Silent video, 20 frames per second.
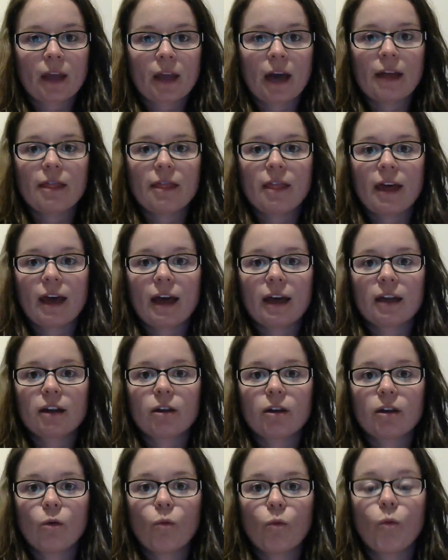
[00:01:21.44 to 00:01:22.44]
And
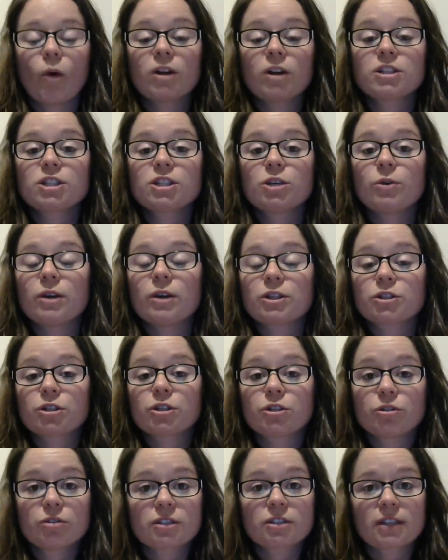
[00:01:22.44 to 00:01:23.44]
then once you
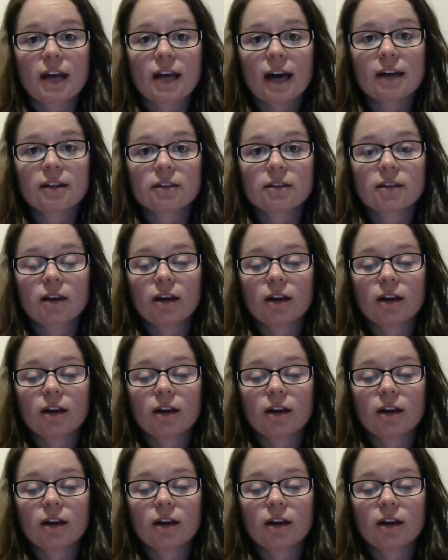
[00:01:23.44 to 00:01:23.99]
introduce that,